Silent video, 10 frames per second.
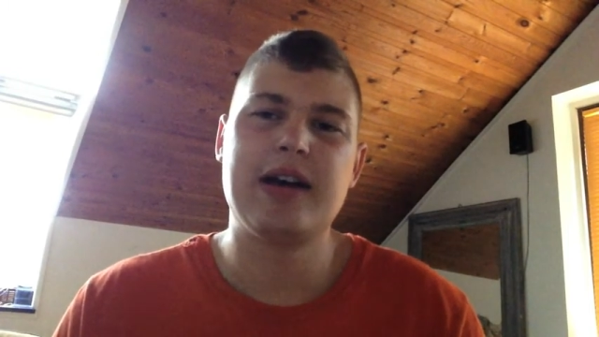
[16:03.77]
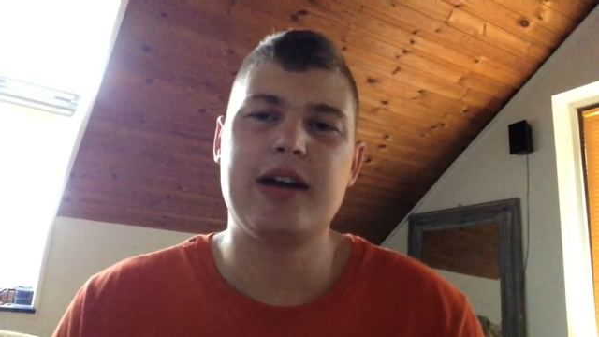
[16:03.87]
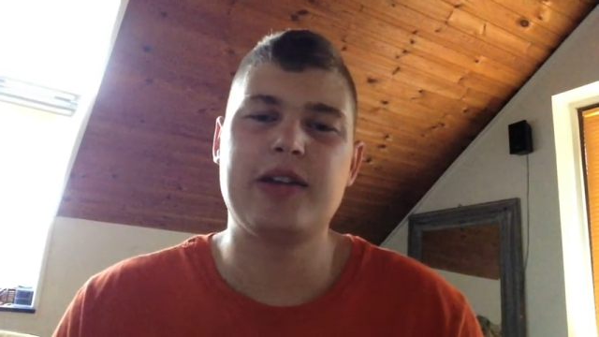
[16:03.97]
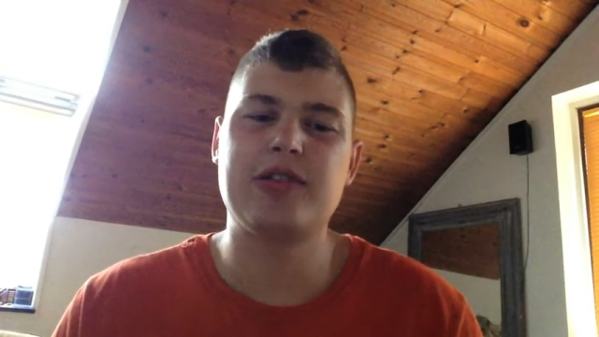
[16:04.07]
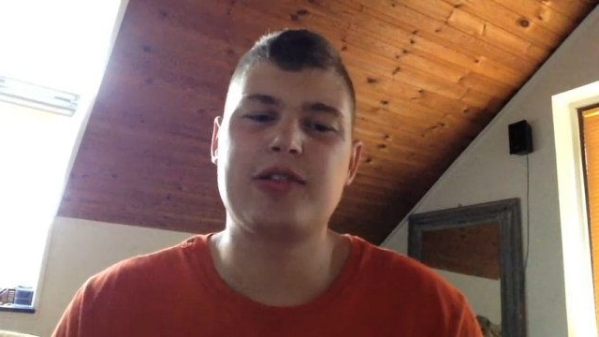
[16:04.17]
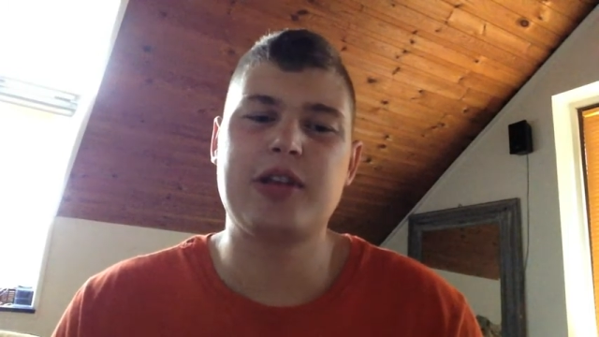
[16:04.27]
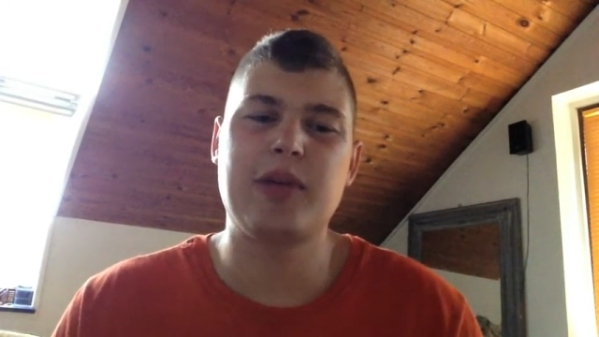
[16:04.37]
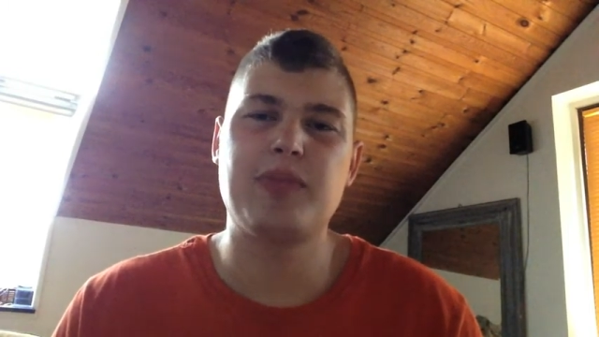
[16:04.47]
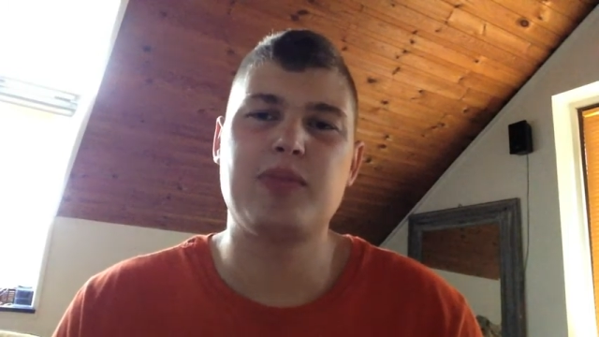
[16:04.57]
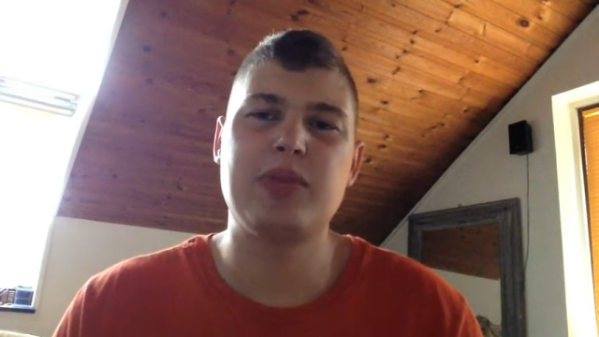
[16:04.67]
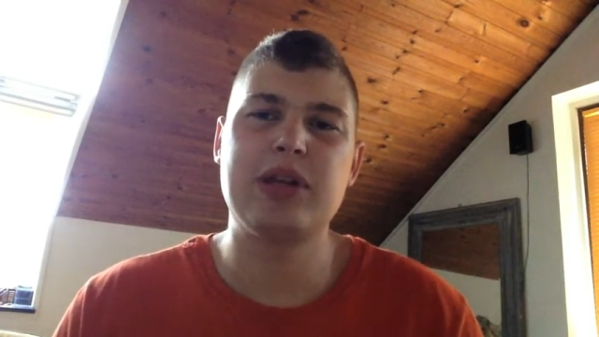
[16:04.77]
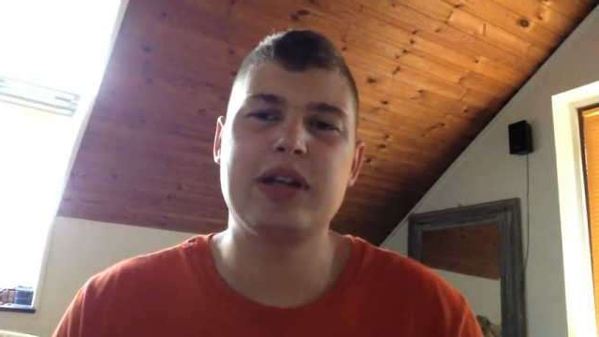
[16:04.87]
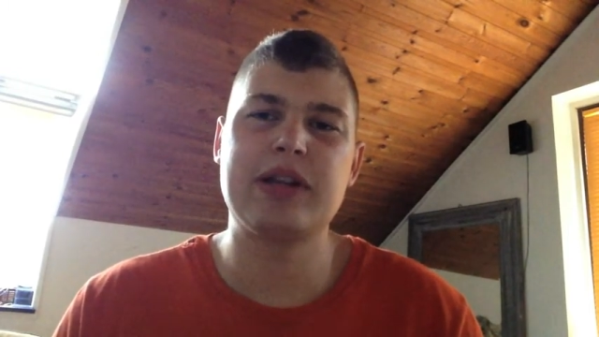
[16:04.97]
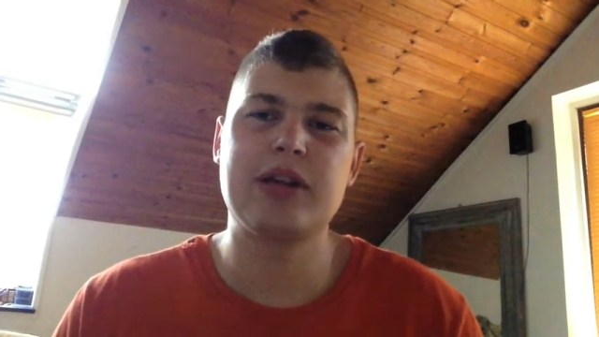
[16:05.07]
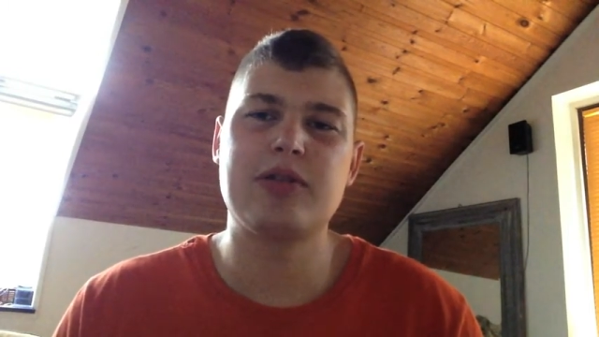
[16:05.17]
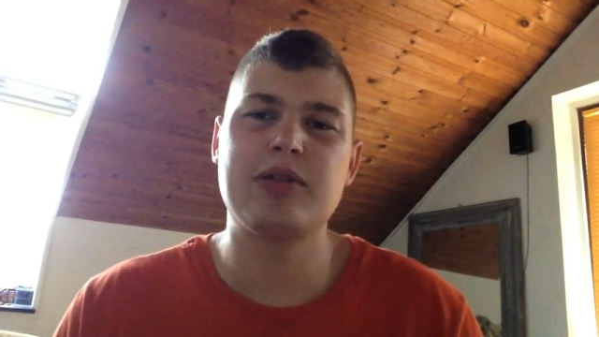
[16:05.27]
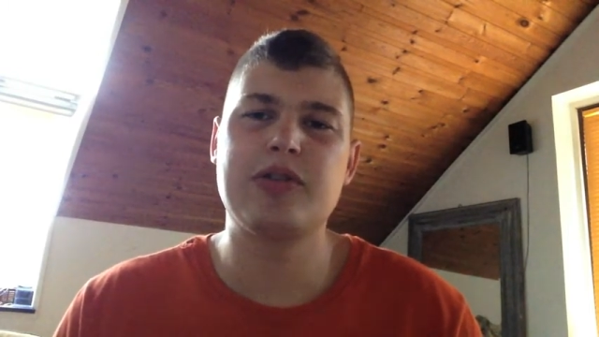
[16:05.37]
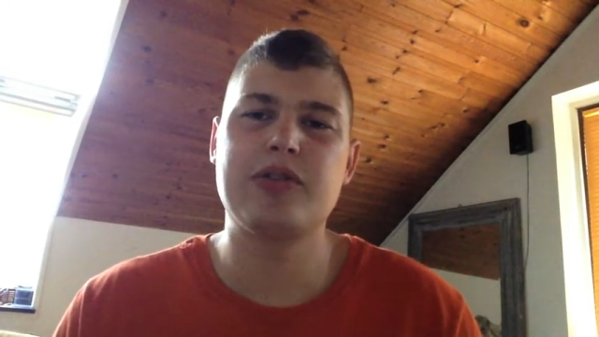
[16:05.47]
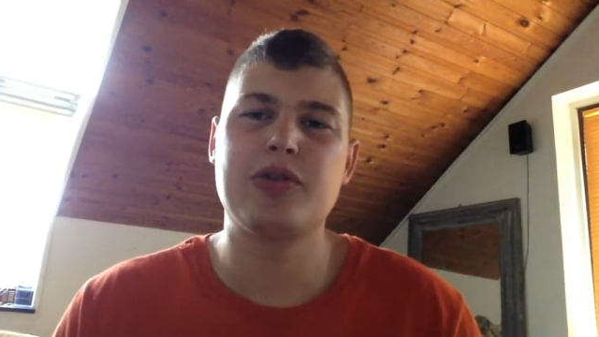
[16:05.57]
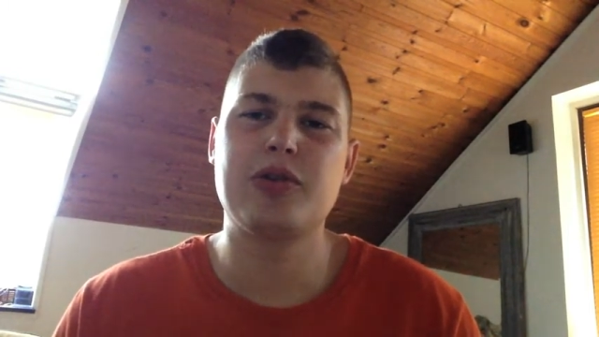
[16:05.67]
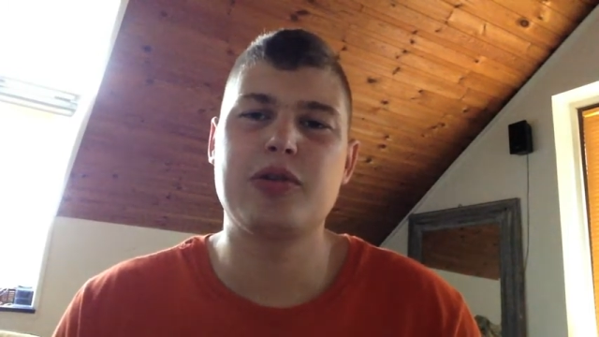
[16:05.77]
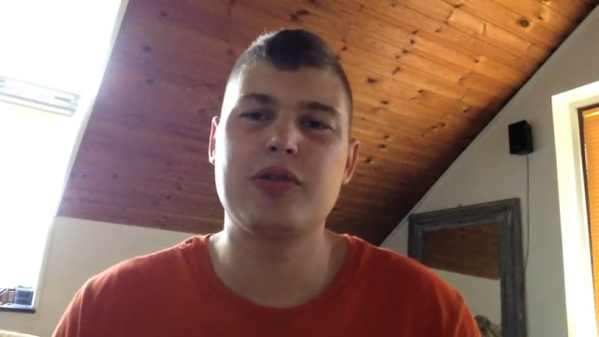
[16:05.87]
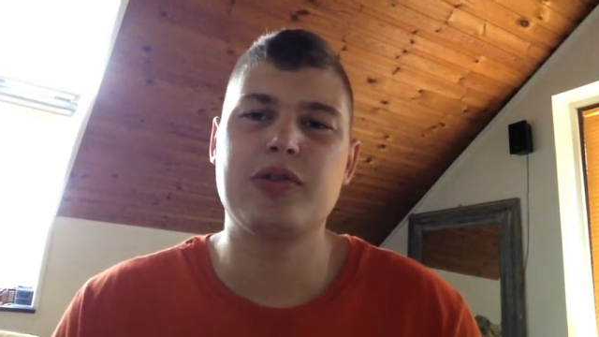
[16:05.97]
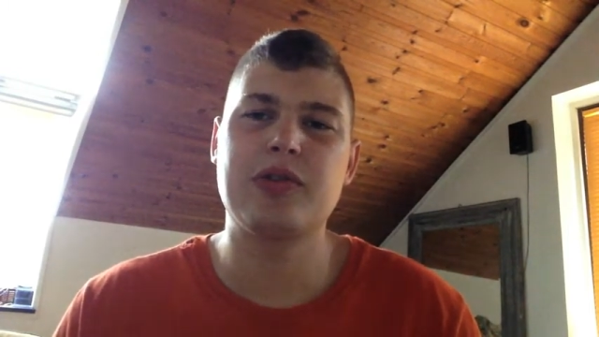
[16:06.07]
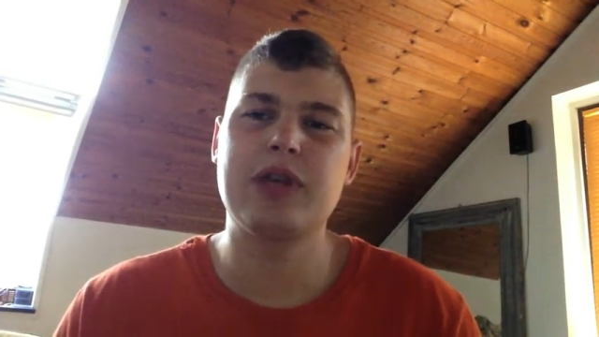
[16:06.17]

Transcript: I just kept beating down his tokens.